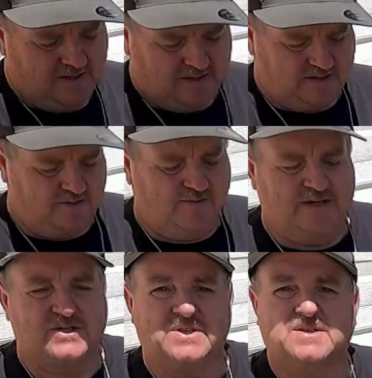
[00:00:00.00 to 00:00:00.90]
like the
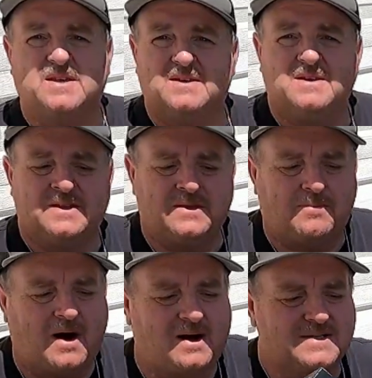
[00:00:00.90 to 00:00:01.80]
wrenches in the
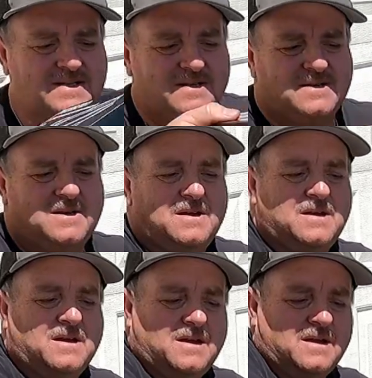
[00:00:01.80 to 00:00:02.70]
box
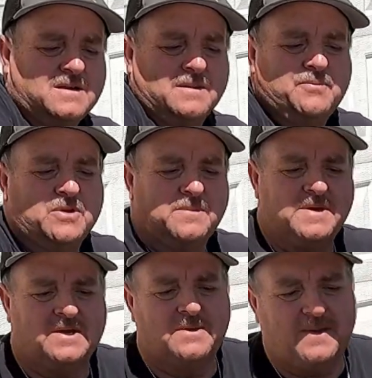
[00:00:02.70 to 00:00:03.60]
and put
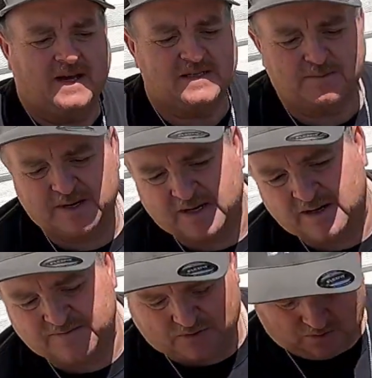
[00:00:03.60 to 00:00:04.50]
them in. The bag's big
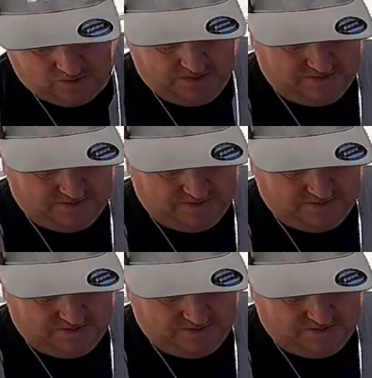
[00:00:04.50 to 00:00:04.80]
enough to hold